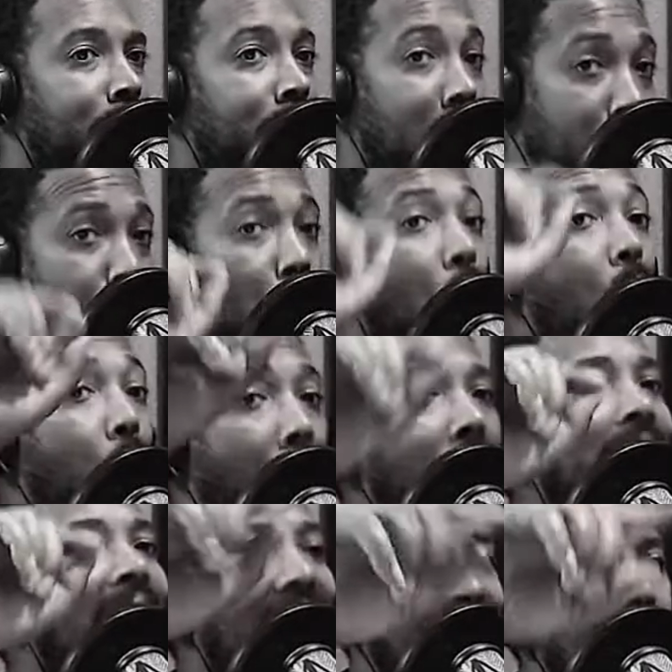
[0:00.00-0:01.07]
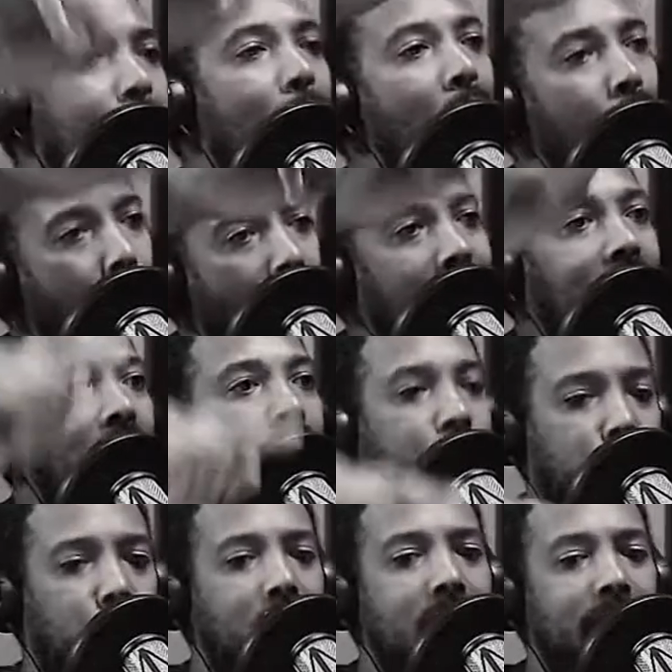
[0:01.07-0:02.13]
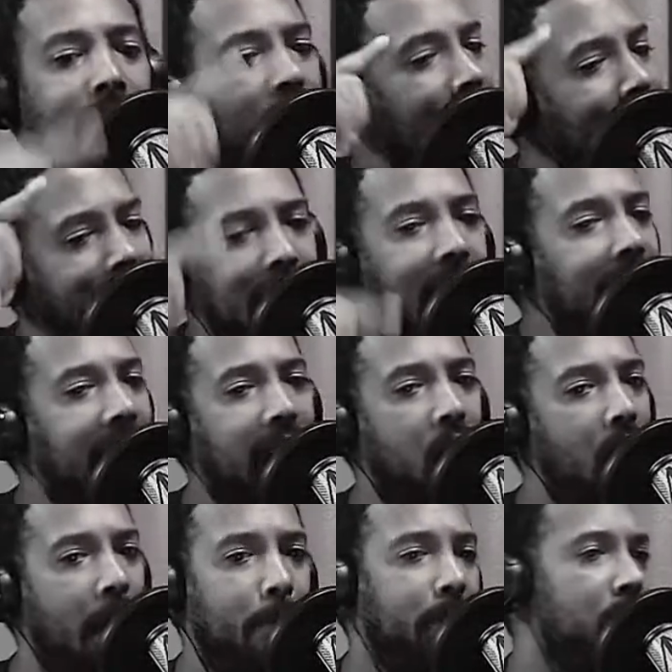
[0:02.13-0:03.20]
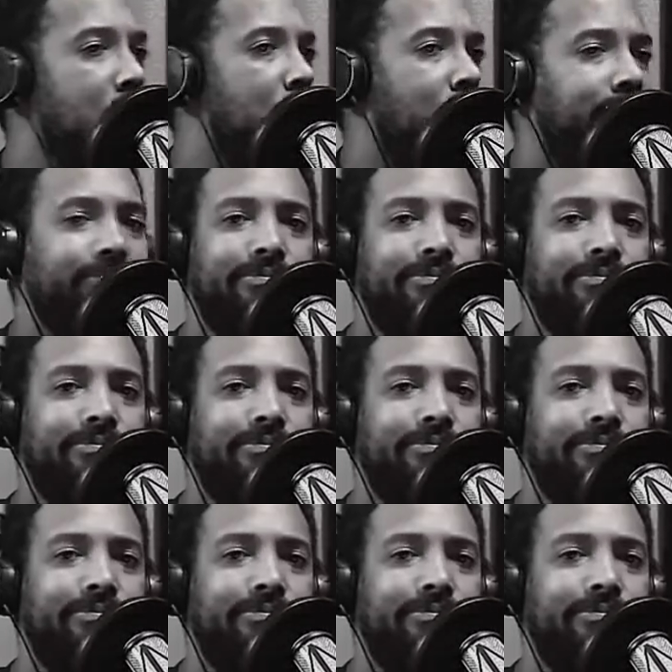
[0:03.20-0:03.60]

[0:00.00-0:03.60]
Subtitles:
If you got up and walked down the street, nothing ain't gonna happen to you.